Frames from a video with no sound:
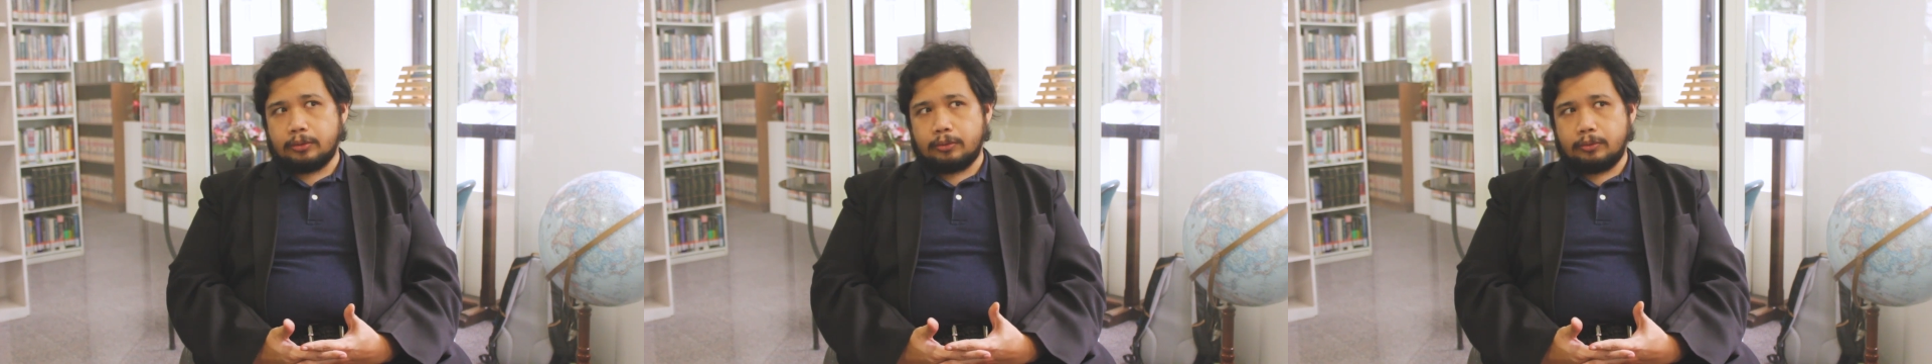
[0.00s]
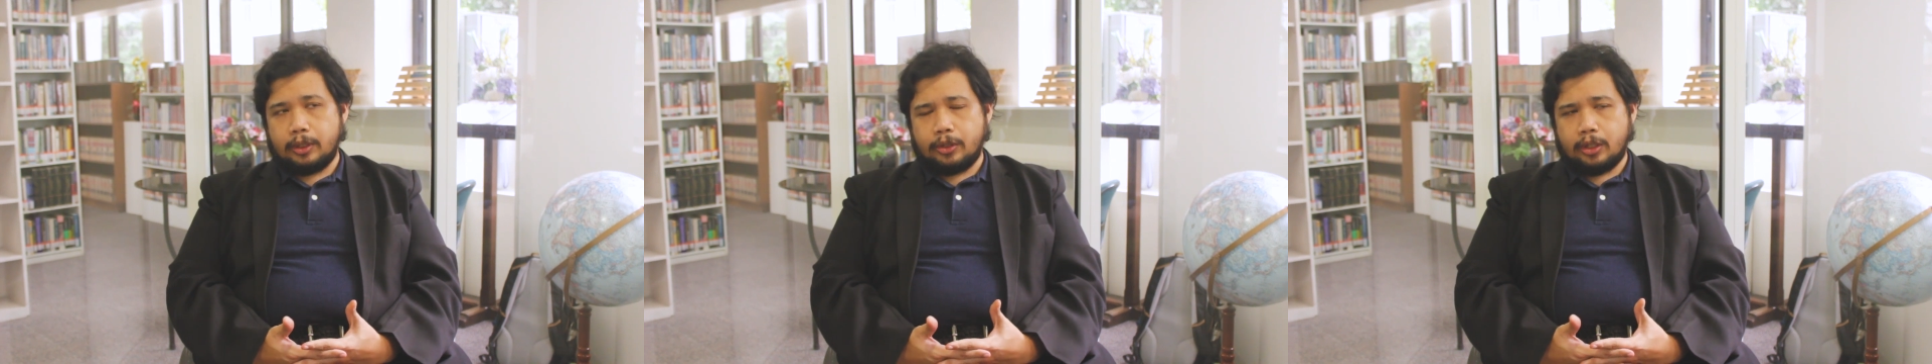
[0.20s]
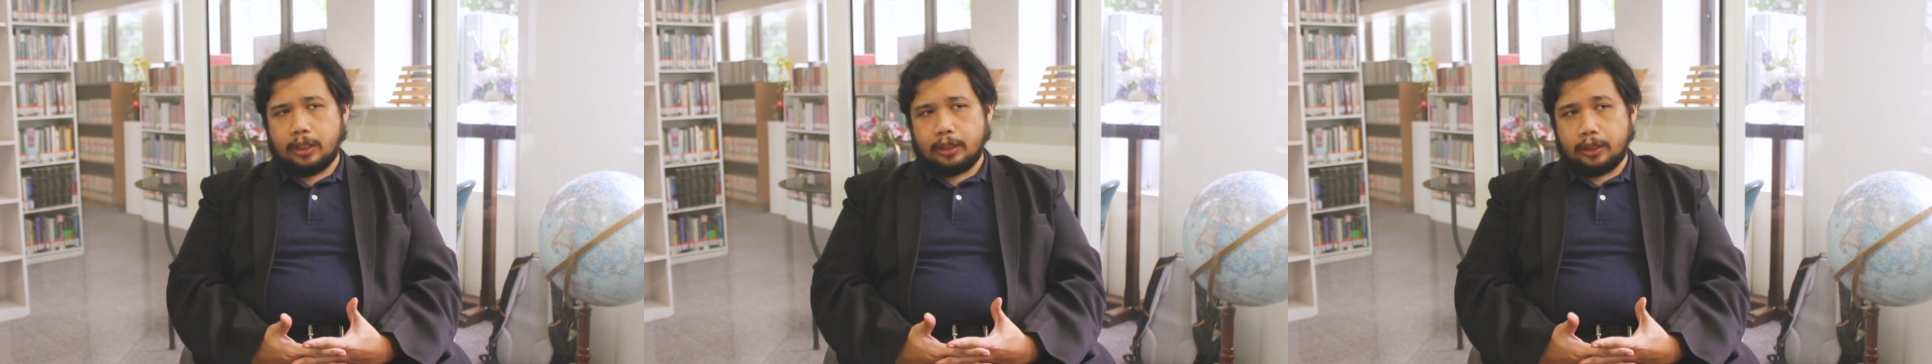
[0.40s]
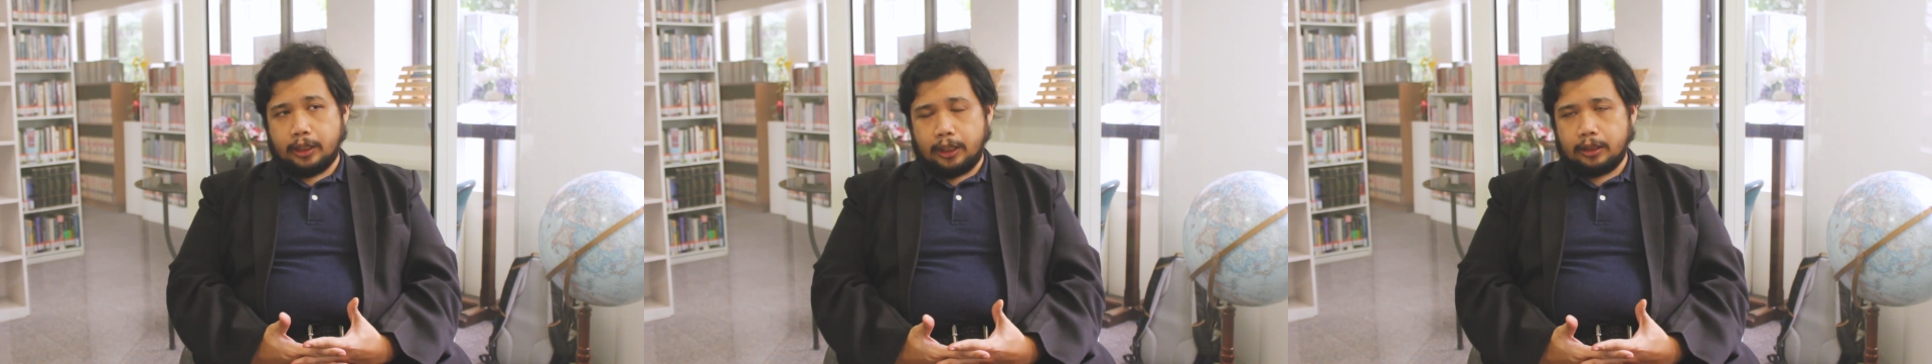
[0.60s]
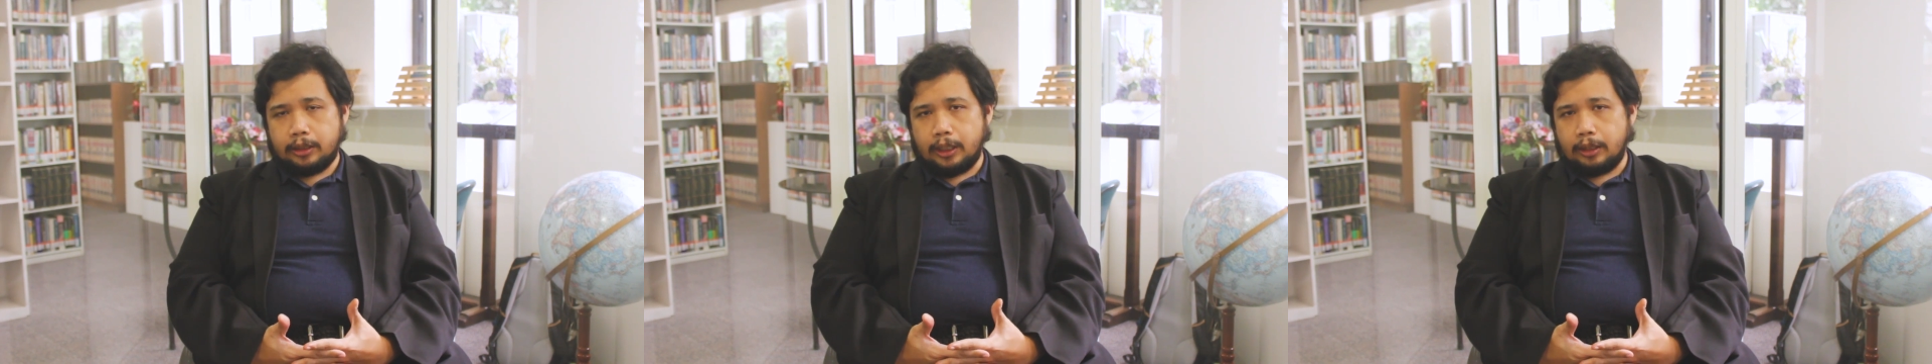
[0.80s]
which can
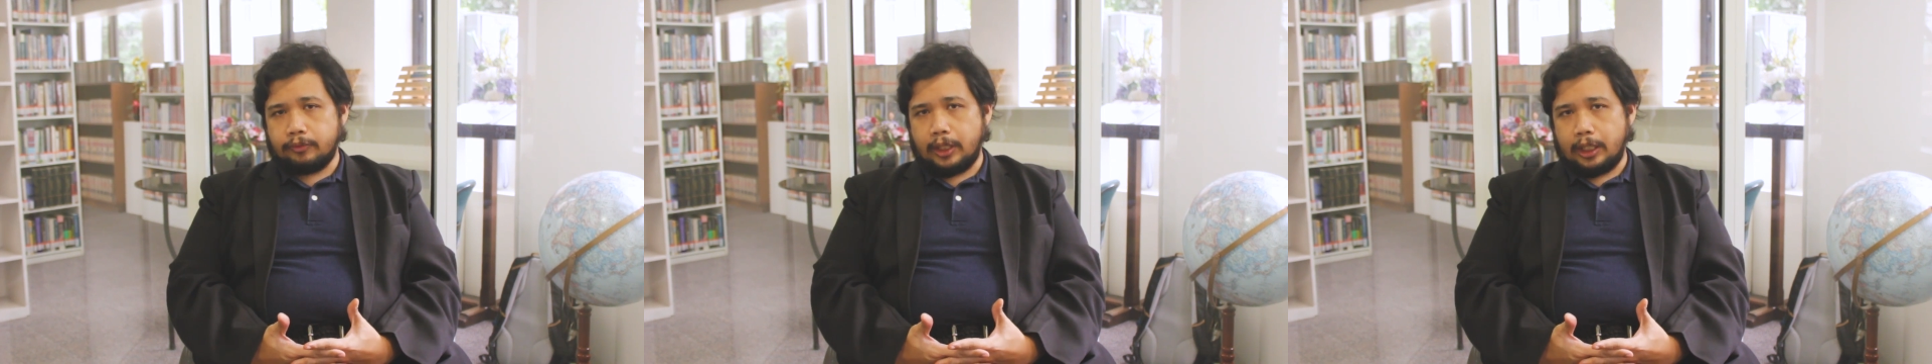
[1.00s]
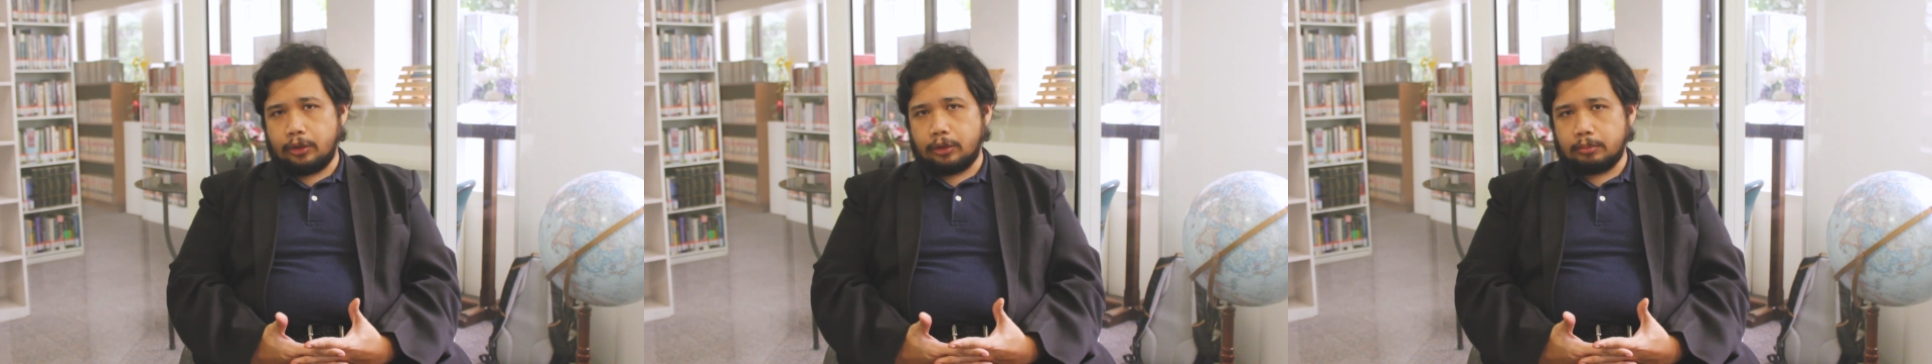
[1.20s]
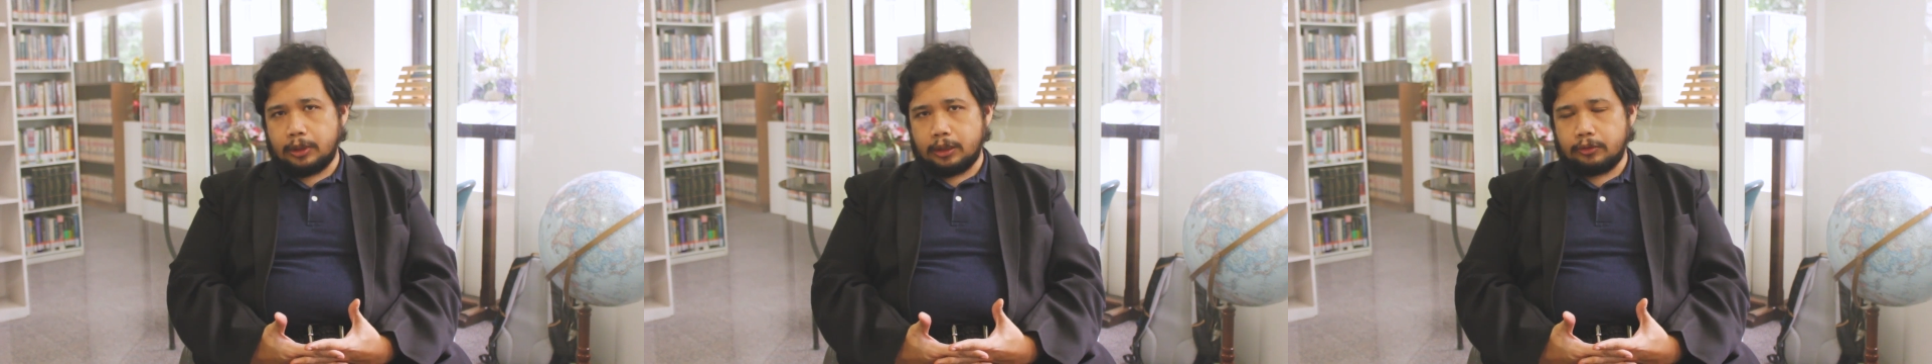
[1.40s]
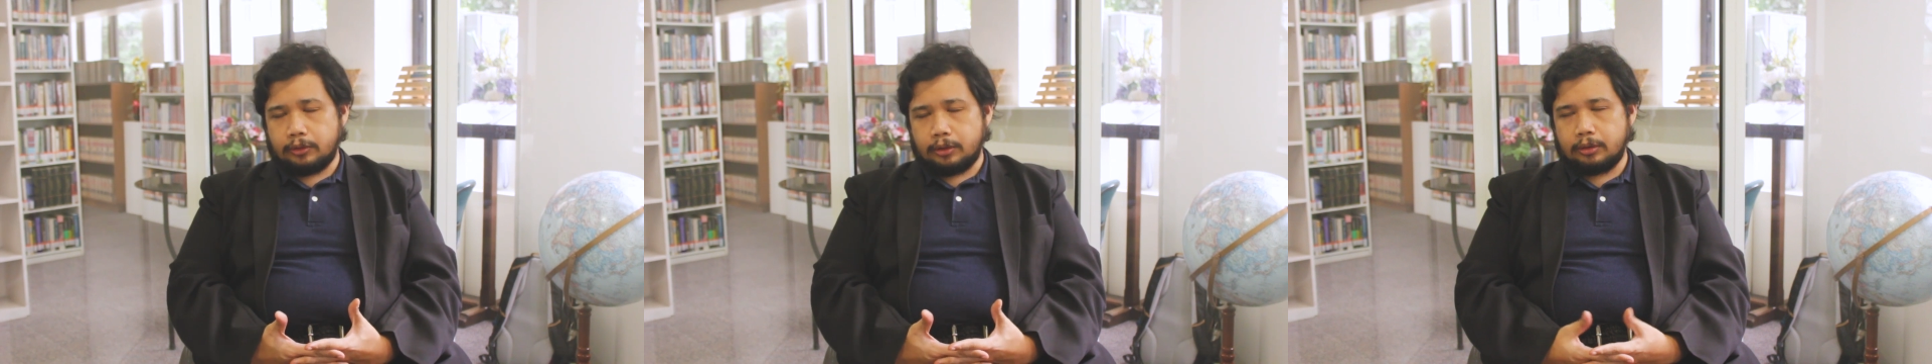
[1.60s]
create the environment